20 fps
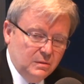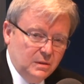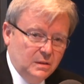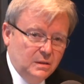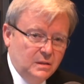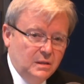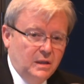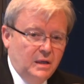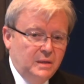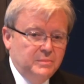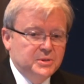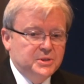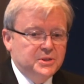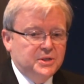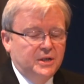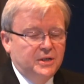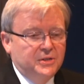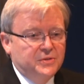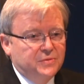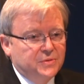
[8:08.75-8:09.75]
Well, Labor
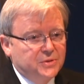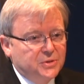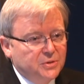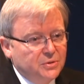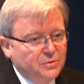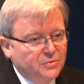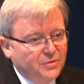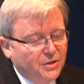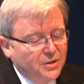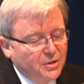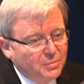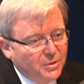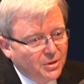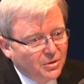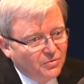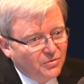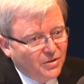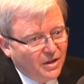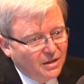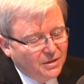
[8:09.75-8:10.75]
stands for two
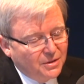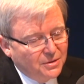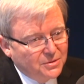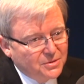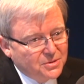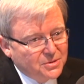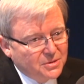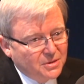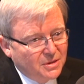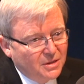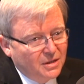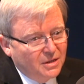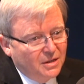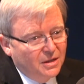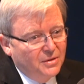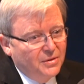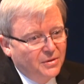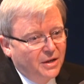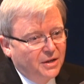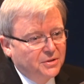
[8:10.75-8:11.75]
fundamental values,
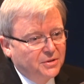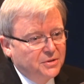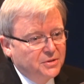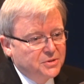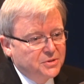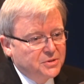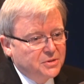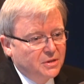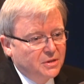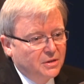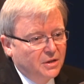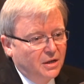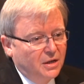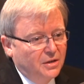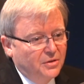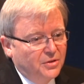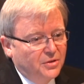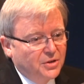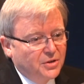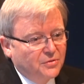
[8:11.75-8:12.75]
and that is
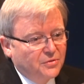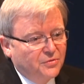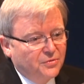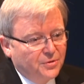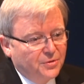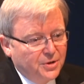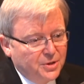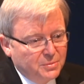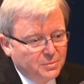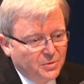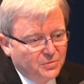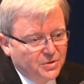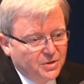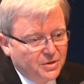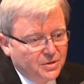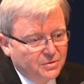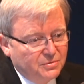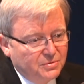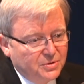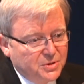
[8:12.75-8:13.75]
the freedom of
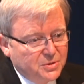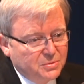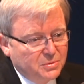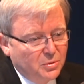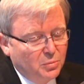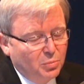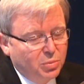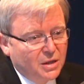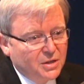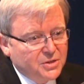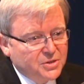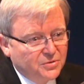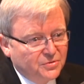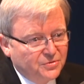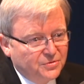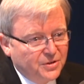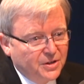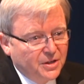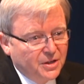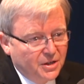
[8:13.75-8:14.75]
the individual plus a
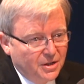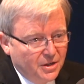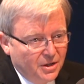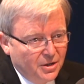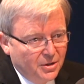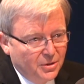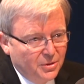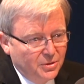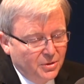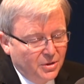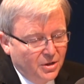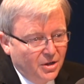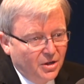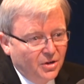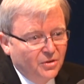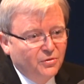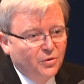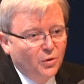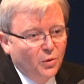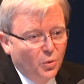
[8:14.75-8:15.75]
fair go
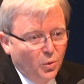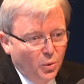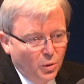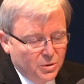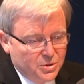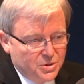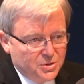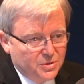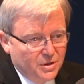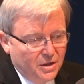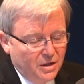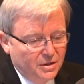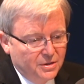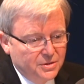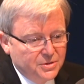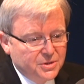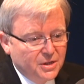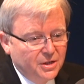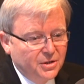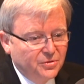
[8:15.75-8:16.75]
for all
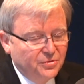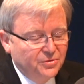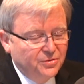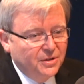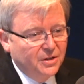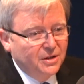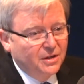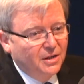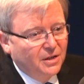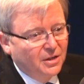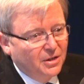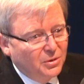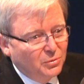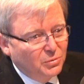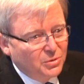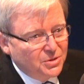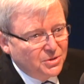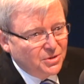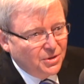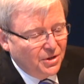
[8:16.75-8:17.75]
Australians. And a fair go
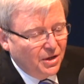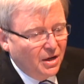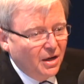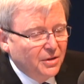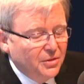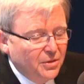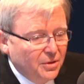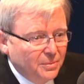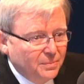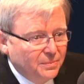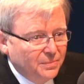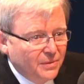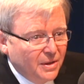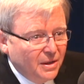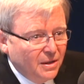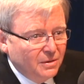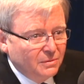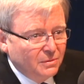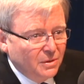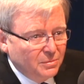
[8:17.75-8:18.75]
was denied them
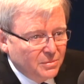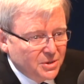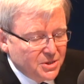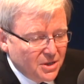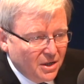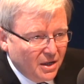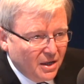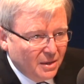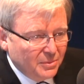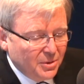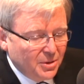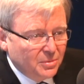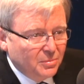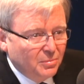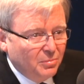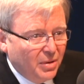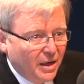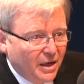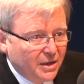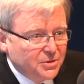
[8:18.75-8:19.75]
when Mr Abbott
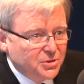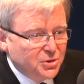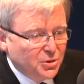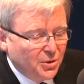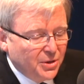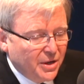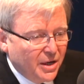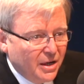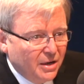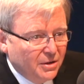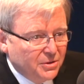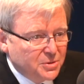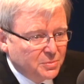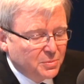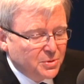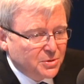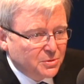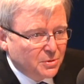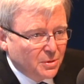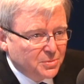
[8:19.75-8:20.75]
backed John Howard's
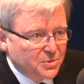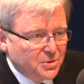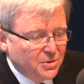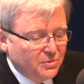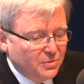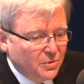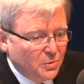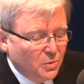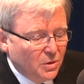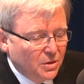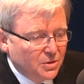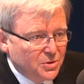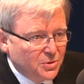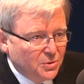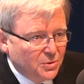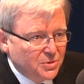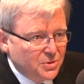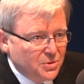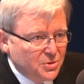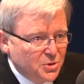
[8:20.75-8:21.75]
prescription for work
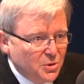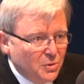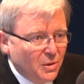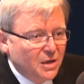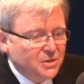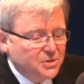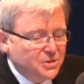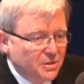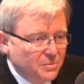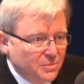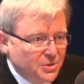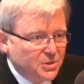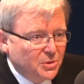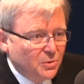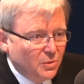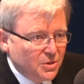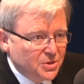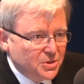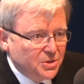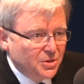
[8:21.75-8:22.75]
choices. You asked him this
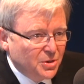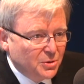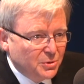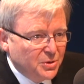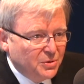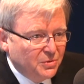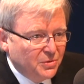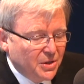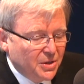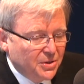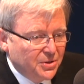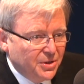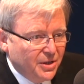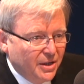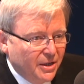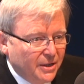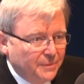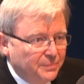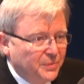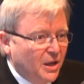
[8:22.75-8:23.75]
question in your interview the other
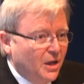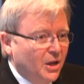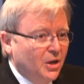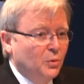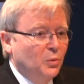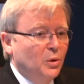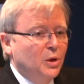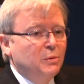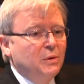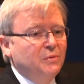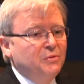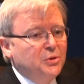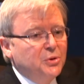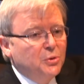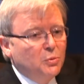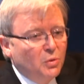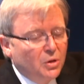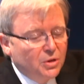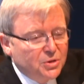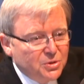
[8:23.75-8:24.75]
day. Will you ever
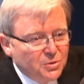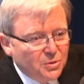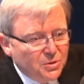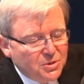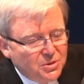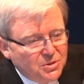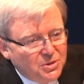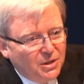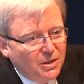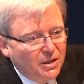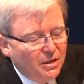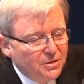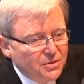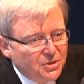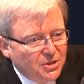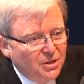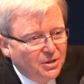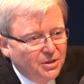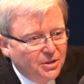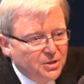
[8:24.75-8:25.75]
do work choices
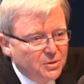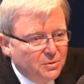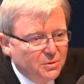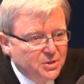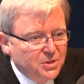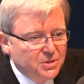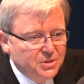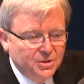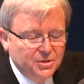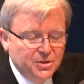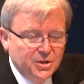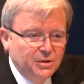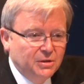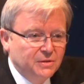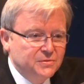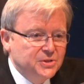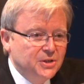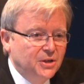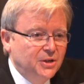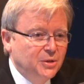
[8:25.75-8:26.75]
again, Tony? To which he said, no,
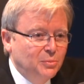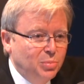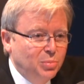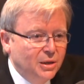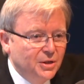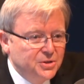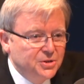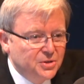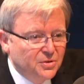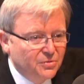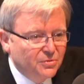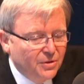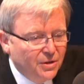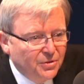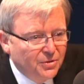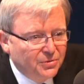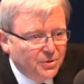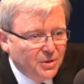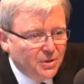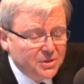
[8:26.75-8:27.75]
I've signed a pledge in
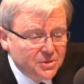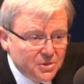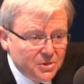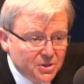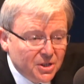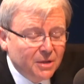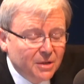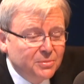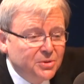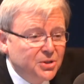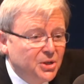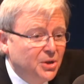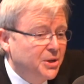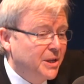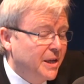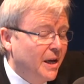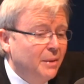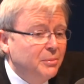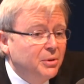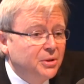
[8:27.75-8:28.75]
front of you. That's the same
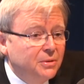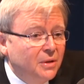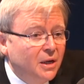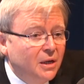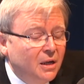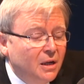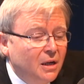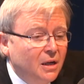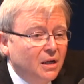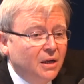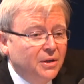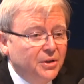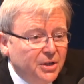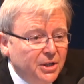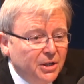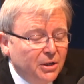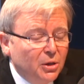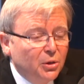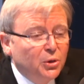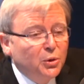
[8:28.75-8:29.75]
Tony Abbott,
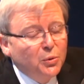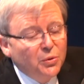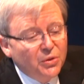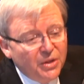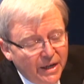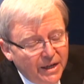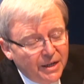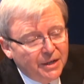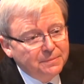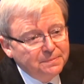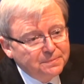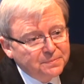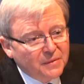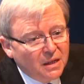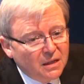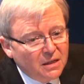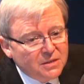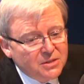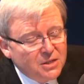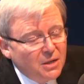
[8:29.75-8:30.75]
Neil, who then,
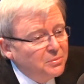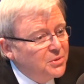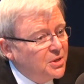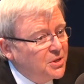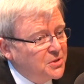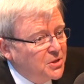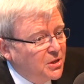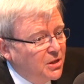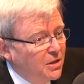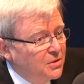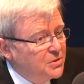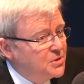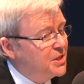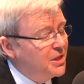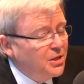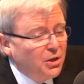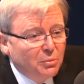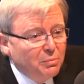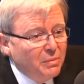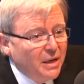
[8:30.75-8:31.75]
some years ago,
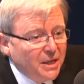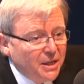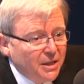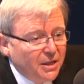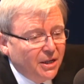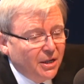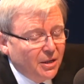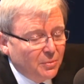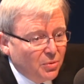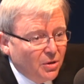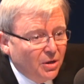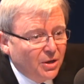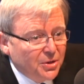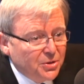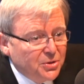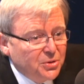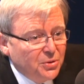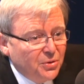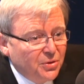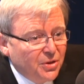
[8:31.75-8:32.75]
said on Medicare prior
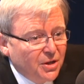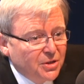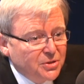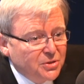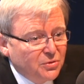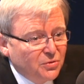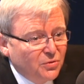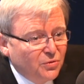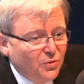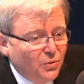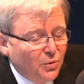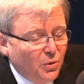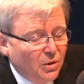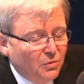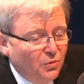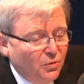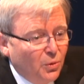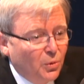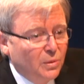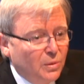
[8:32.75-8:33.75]
to
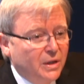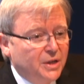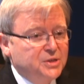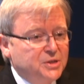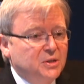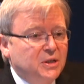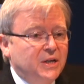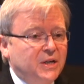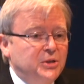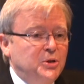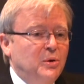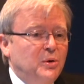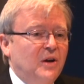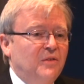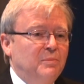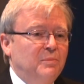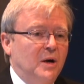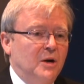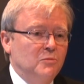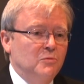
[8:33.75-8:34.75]
2004 election, you
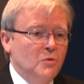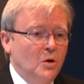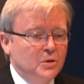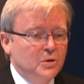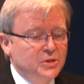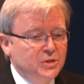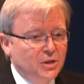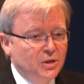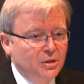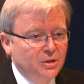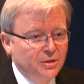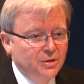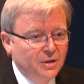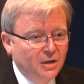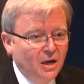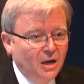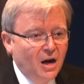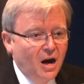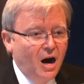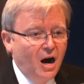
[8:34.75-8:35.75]
have my rock-solid,
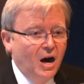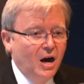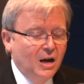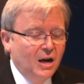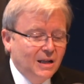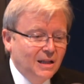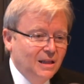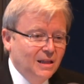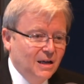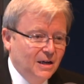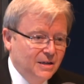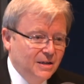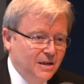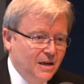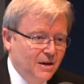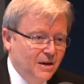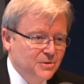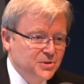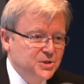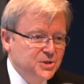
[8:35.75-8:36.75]
ironclad
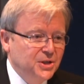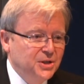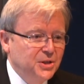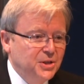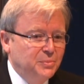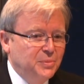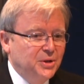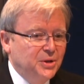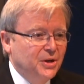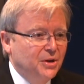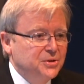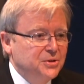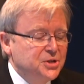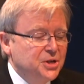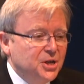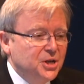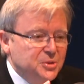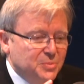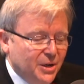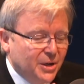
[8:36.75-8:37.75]
guarantee there'd be no
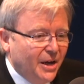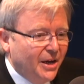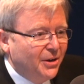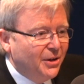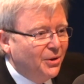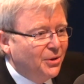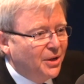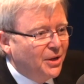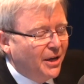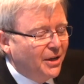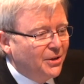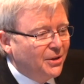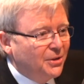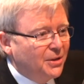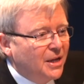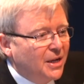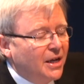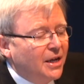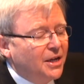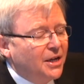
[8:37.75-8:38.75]
change. But hang
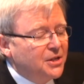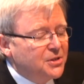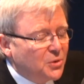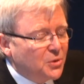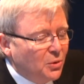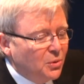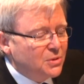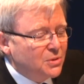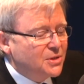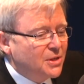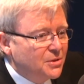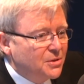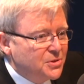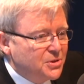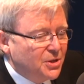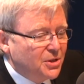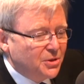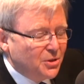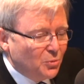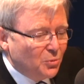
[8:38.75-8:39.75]
on. He's also
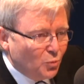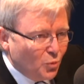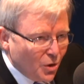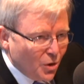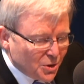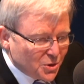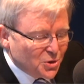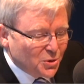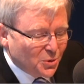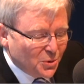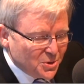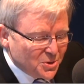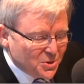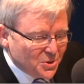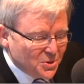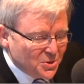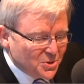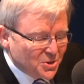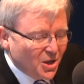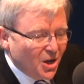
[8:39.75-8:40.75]
said that work
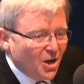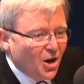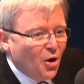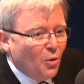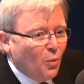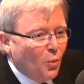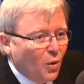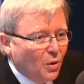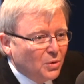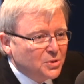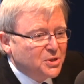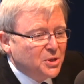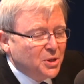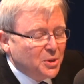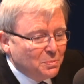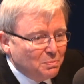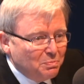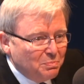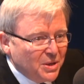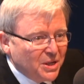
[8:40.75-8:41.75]
choices was
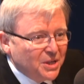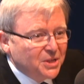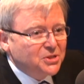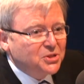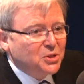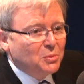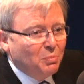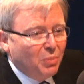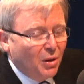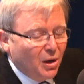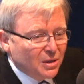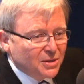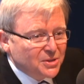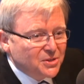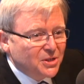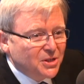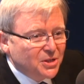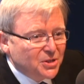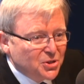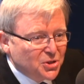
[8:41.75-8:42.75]
the biggest
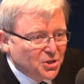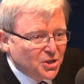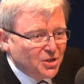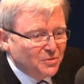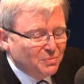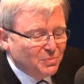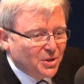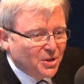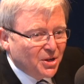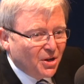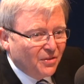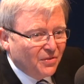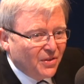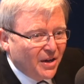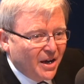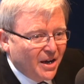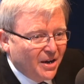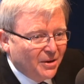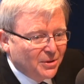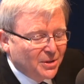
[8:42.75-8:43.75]
policy achievement of
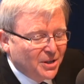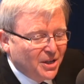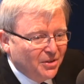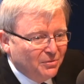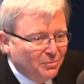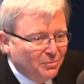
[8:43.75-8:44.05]
the Howard